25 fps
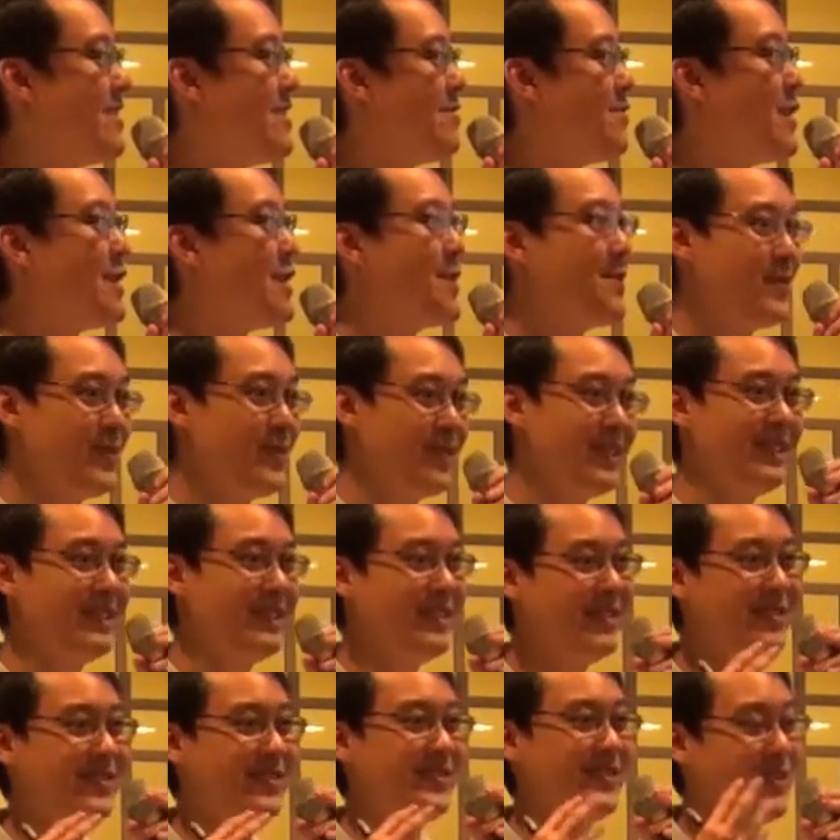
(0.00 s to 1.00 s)
roughly
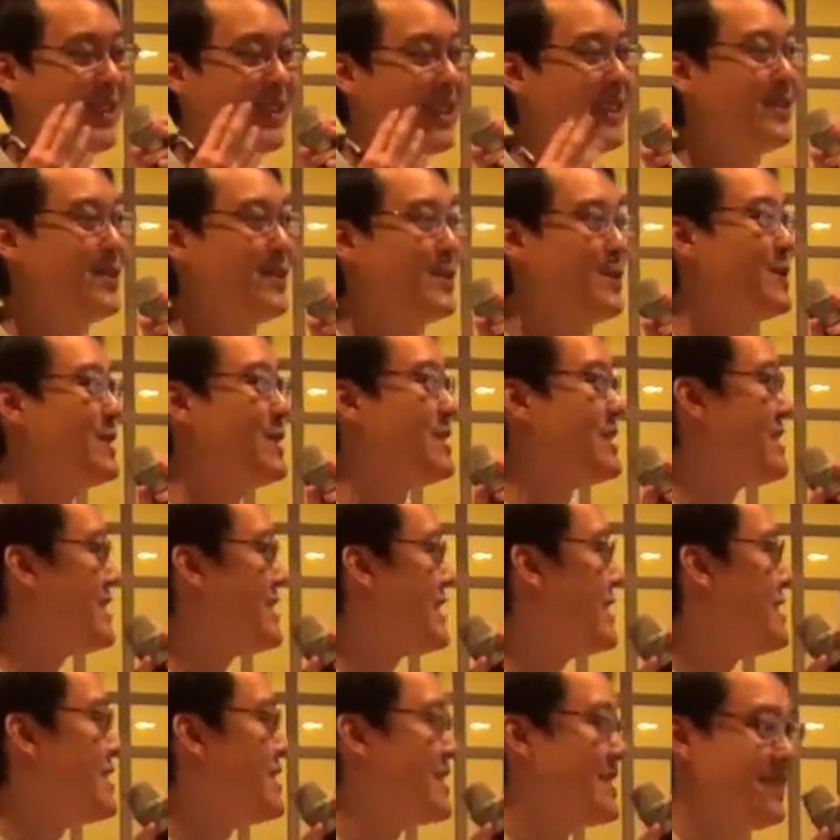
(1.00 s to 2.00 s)
you can know the
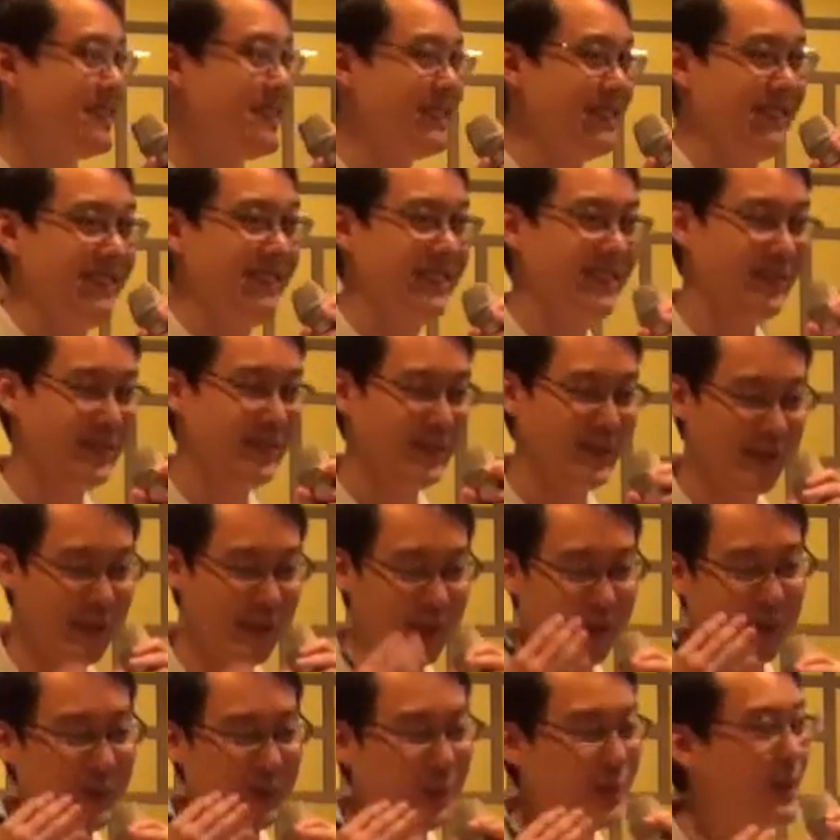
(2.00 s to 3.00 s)
sense of
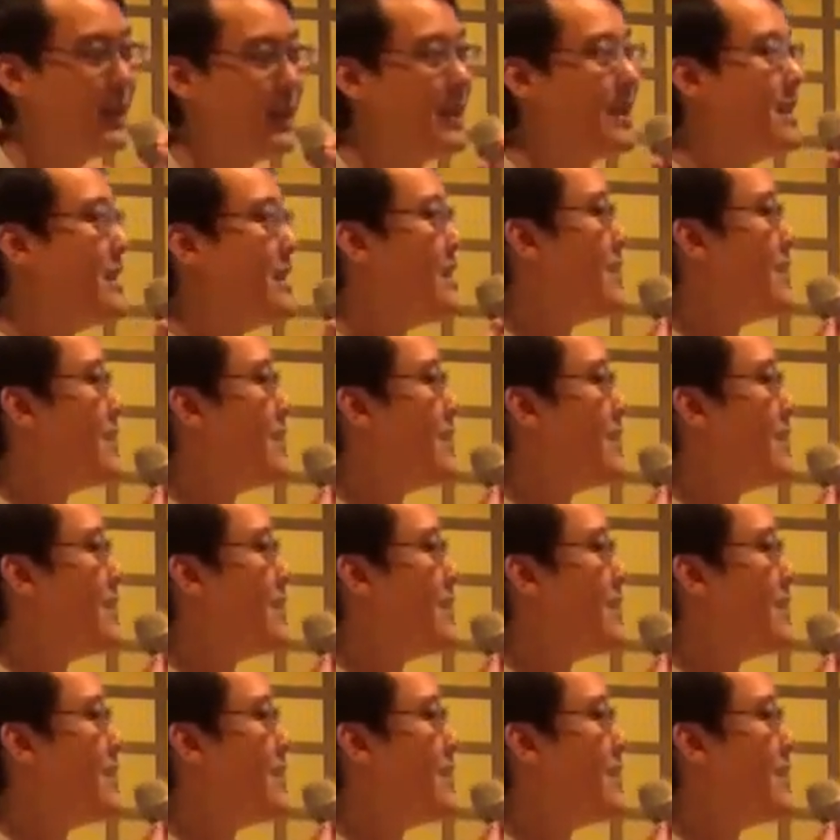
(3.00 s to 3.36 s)
how